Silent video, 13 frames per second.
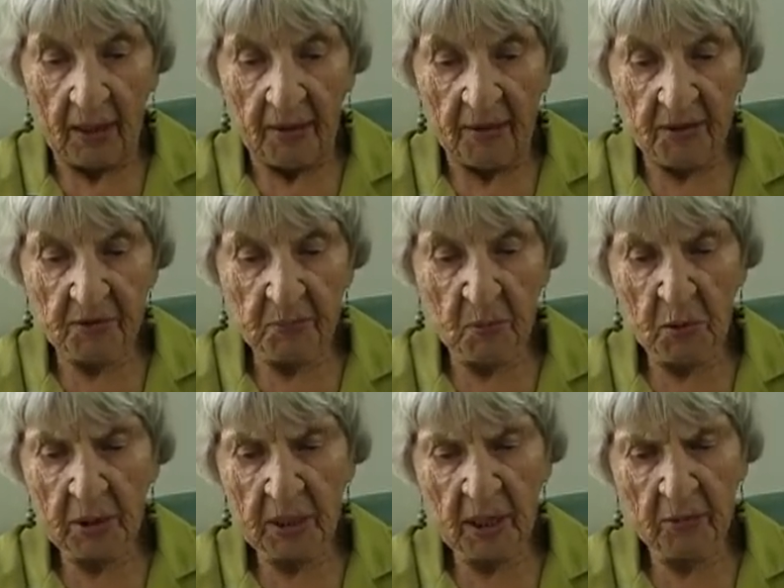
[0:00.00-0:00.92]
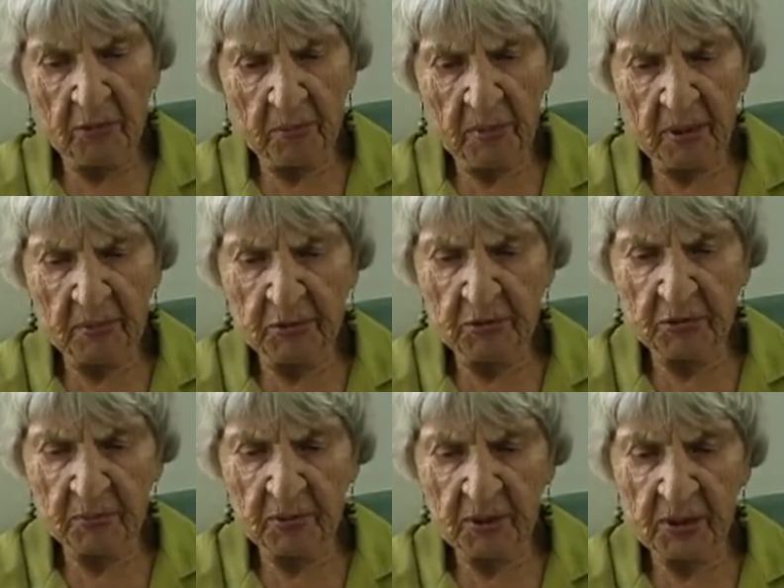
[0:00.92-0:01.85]
This morning I remembered
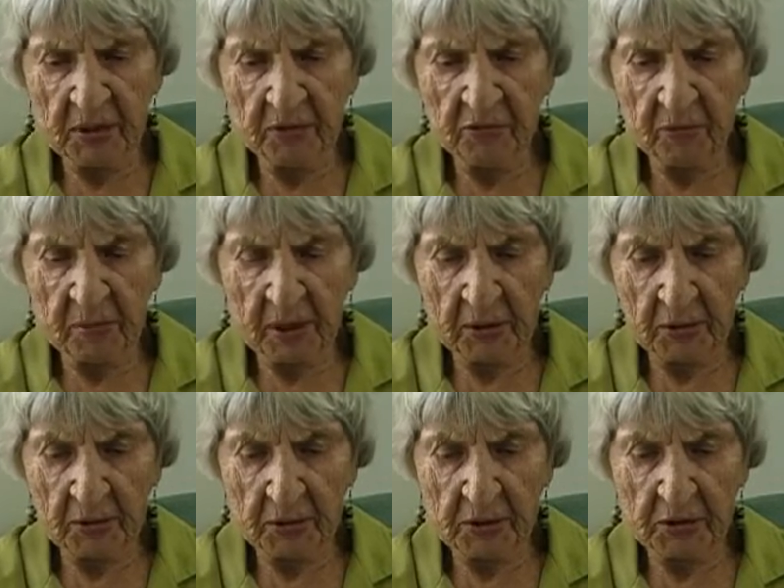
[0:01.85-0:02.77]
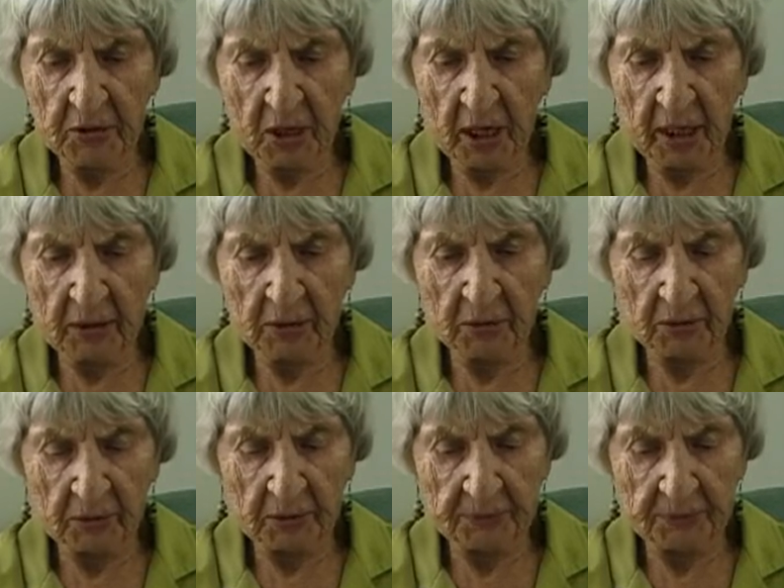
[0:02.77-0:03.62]
some things from my early childhood.